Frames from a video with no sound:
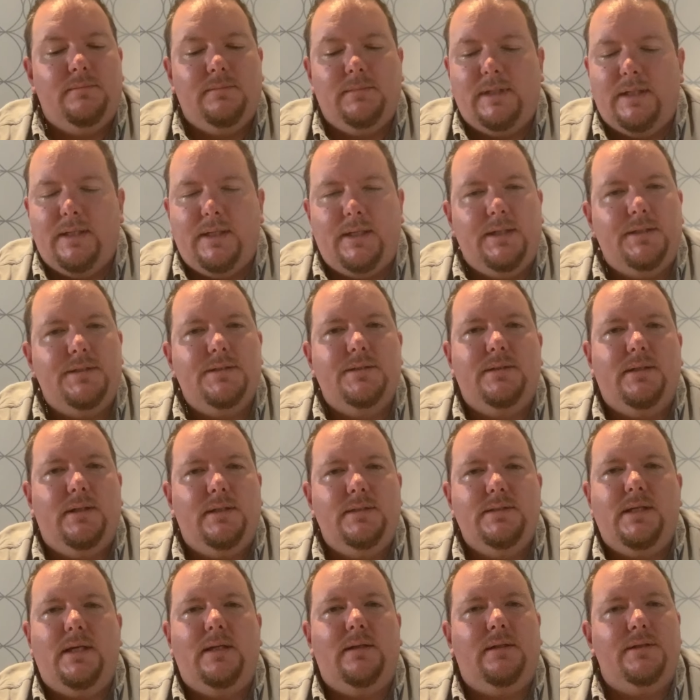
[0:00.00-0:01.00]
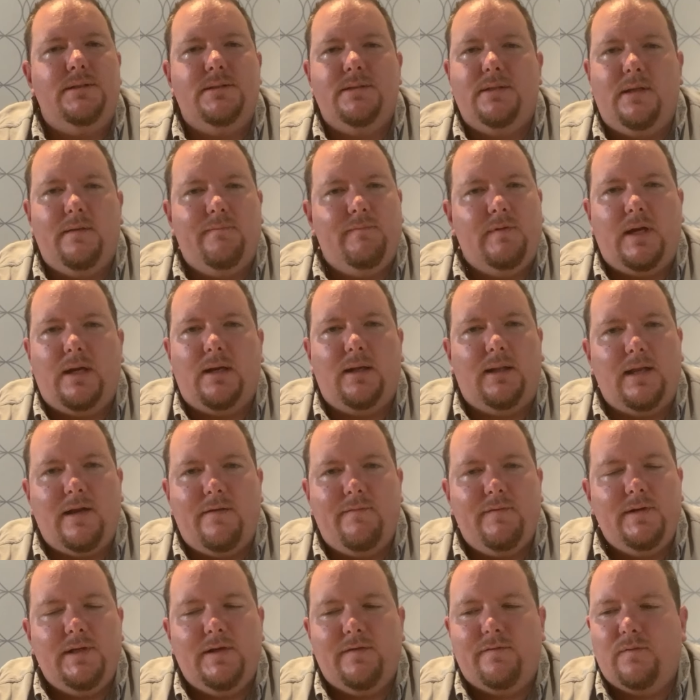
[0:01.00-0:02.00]
It's endless. They've got
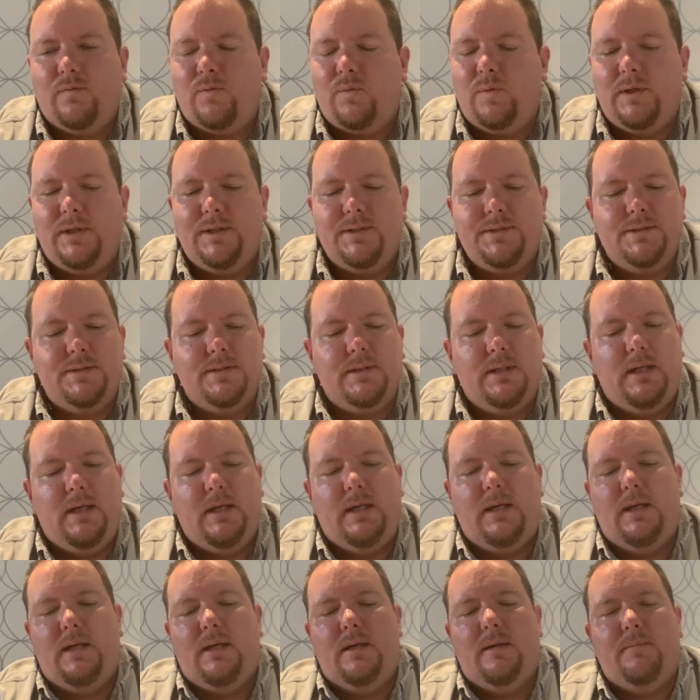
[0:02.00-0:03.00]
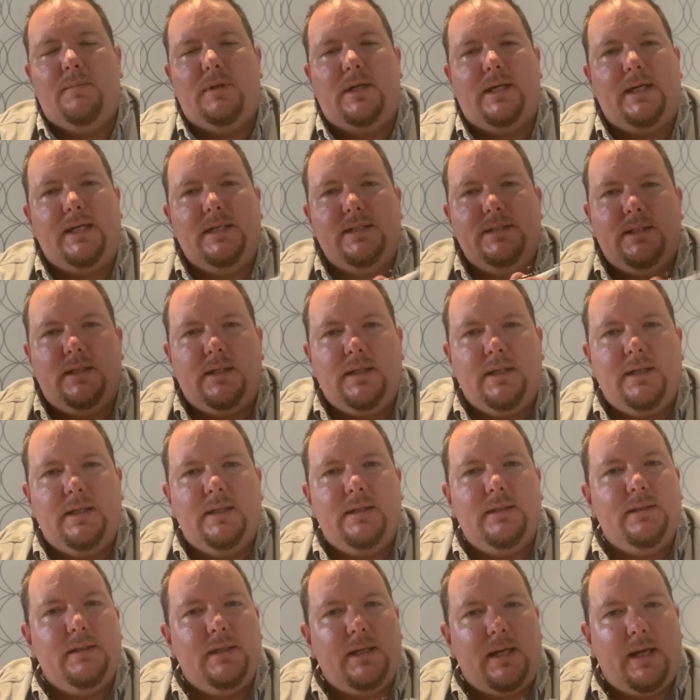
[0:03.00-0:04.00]
11 different ones, but I can tell
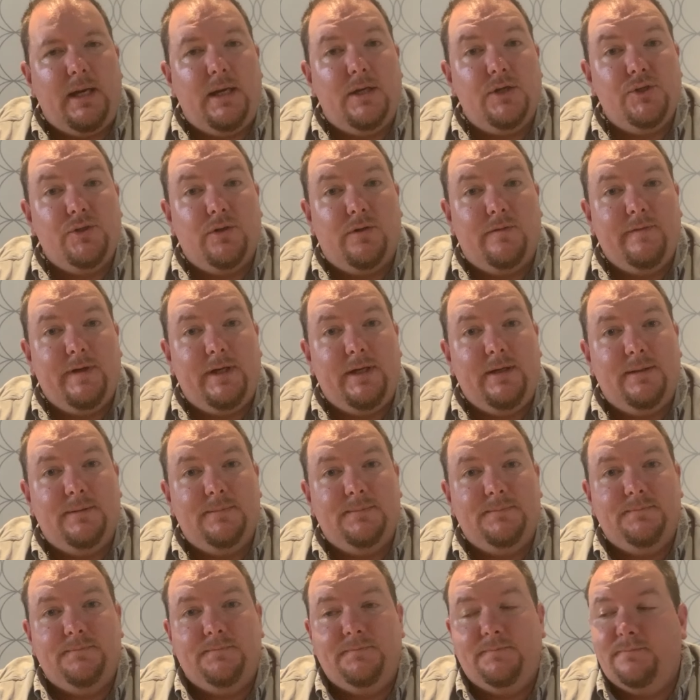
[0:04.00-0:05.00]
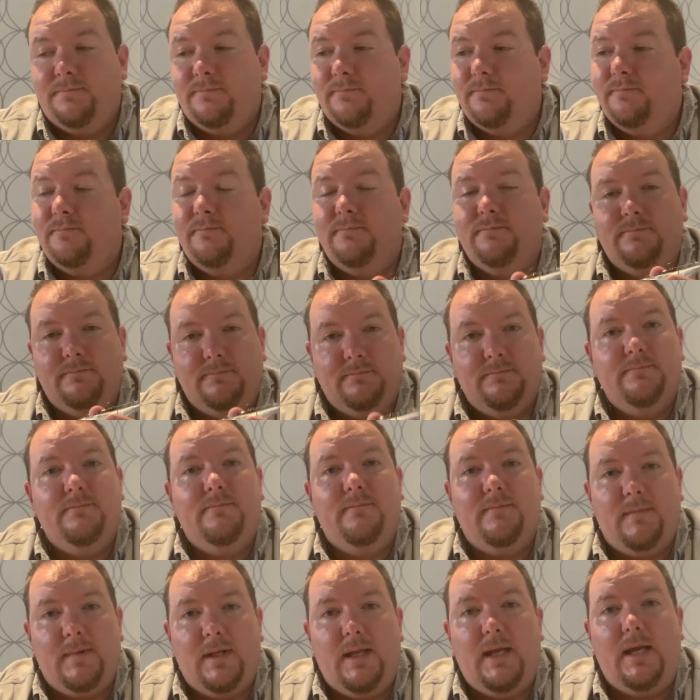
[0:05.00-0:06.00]
you, anchovy,
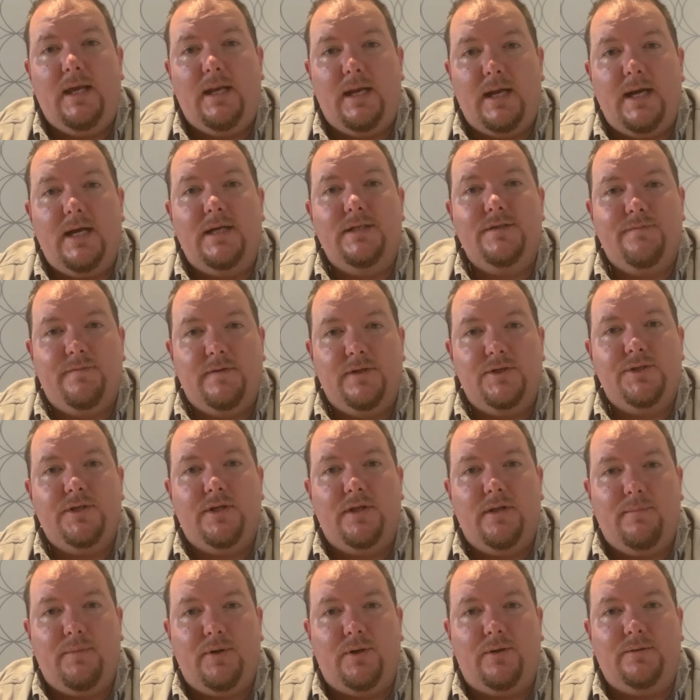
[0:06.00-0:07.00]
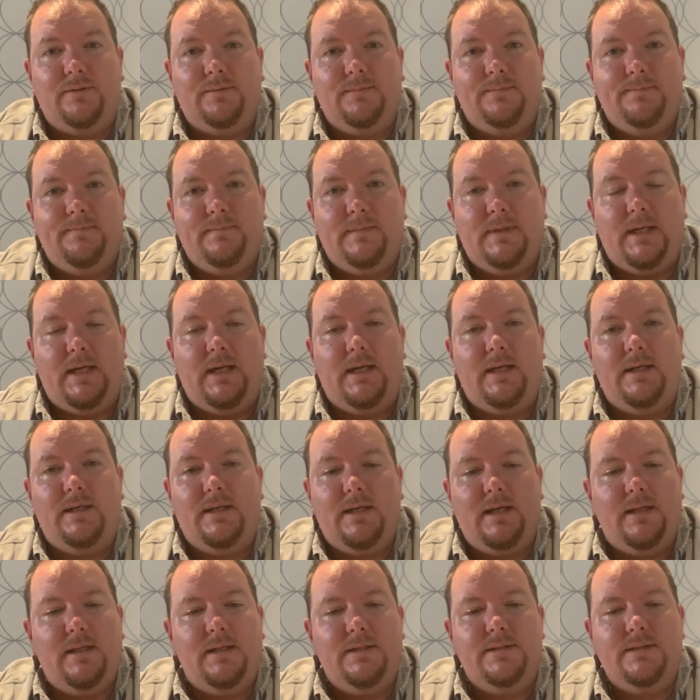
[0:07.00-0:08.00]
it adds fish to the boat,
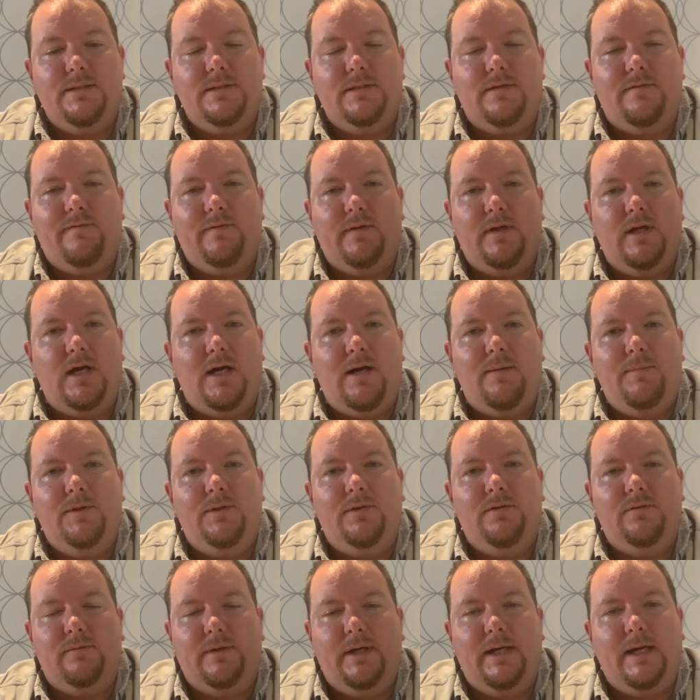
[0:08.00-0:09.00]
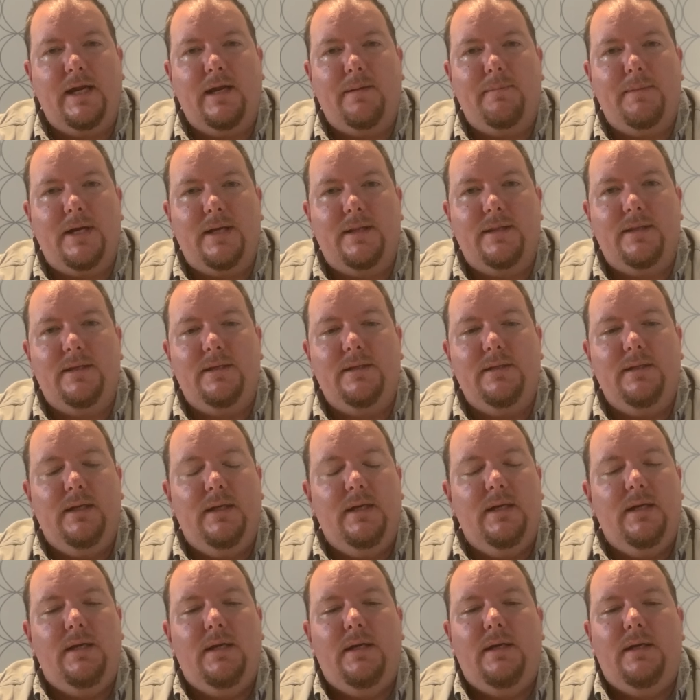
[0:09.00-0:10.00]
and this is a phenomenal rigging method
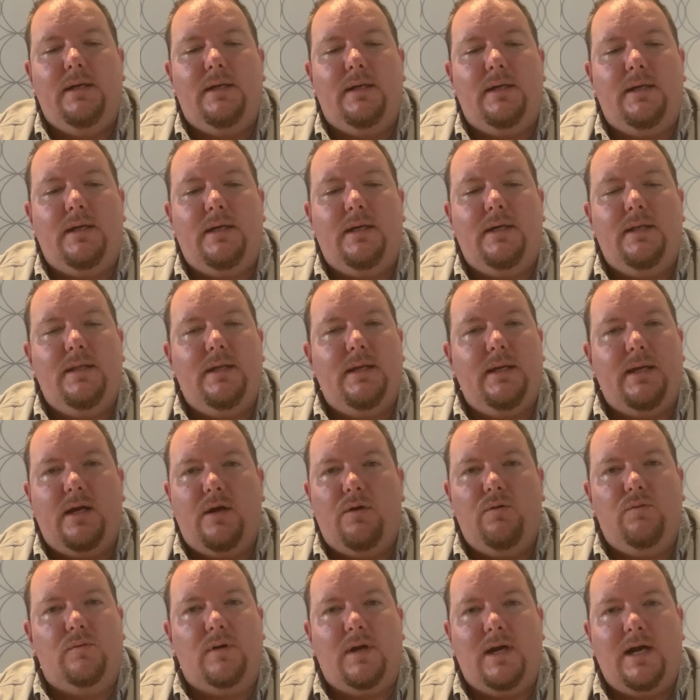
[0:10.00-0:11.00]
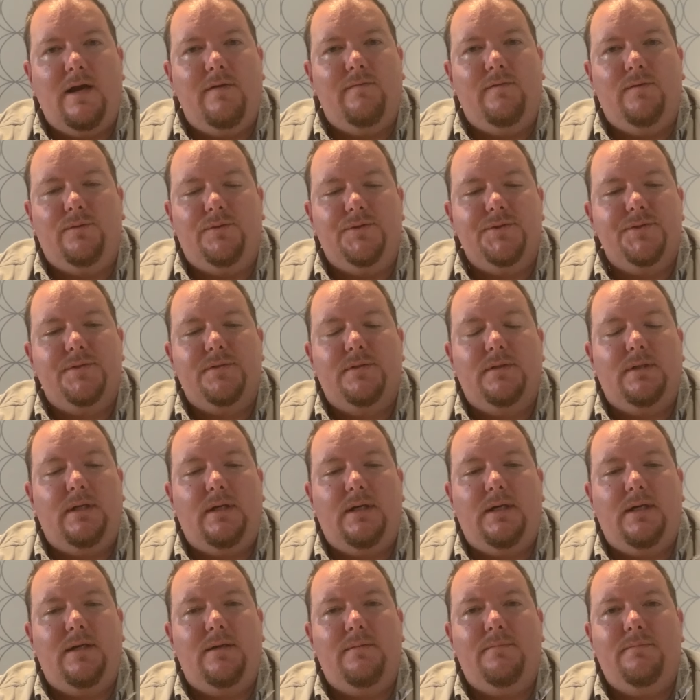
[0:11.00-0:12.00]
that
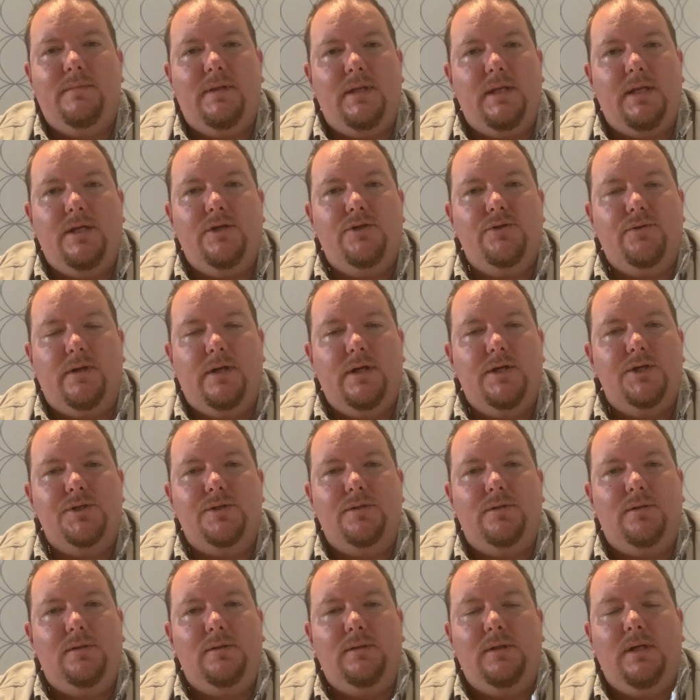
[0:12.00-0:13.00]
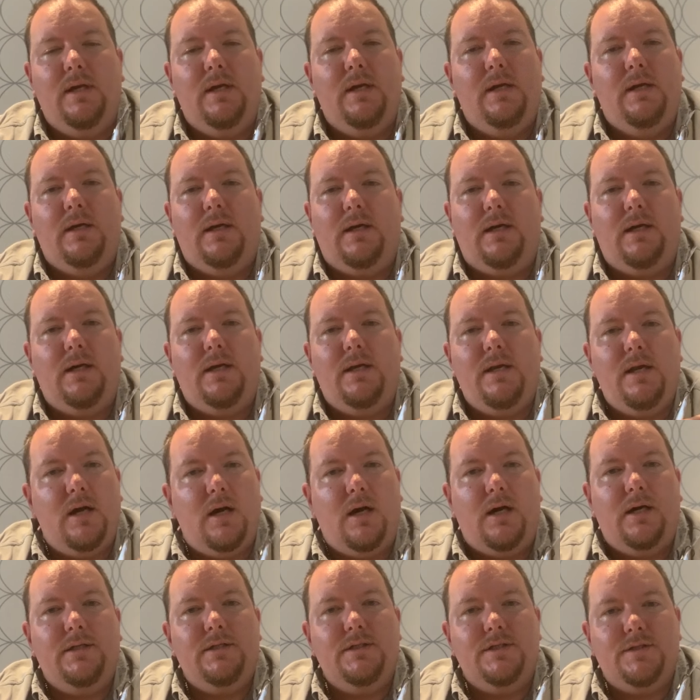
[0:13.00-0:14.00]
outrivals the traditional
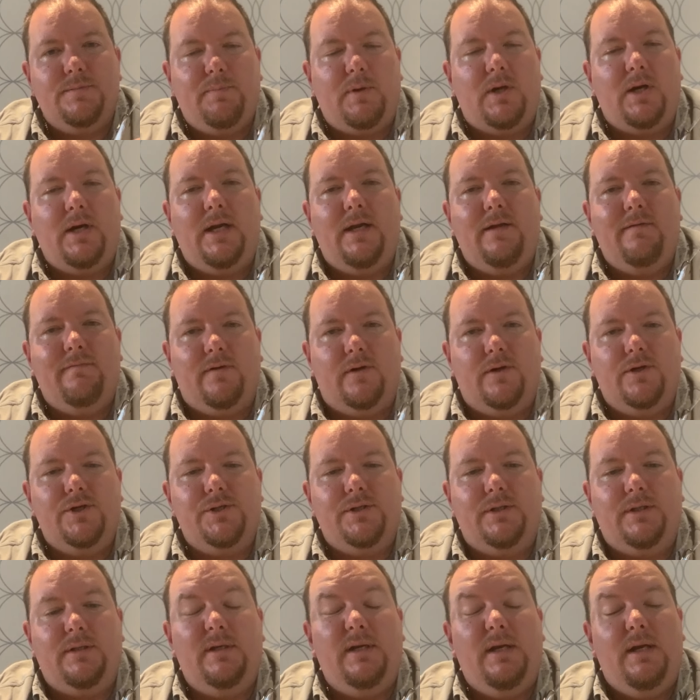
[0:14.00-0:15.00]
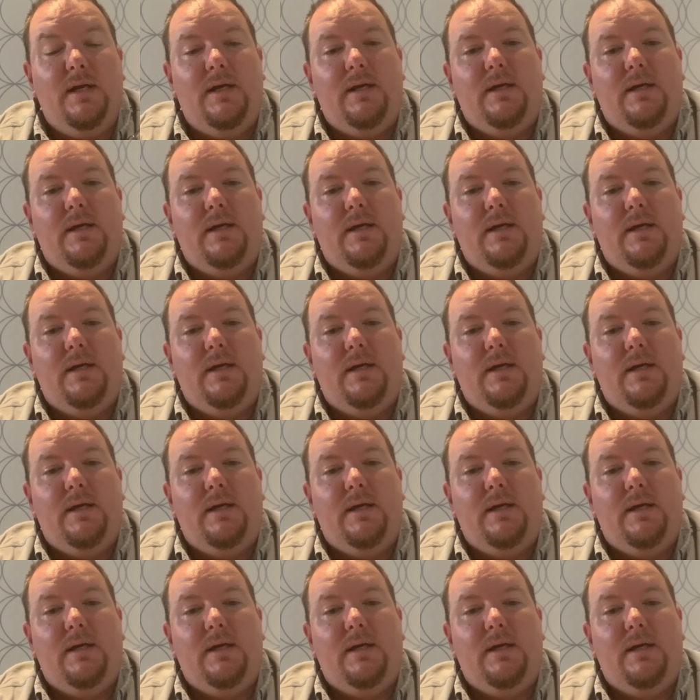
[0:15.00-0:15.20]
non-spine version.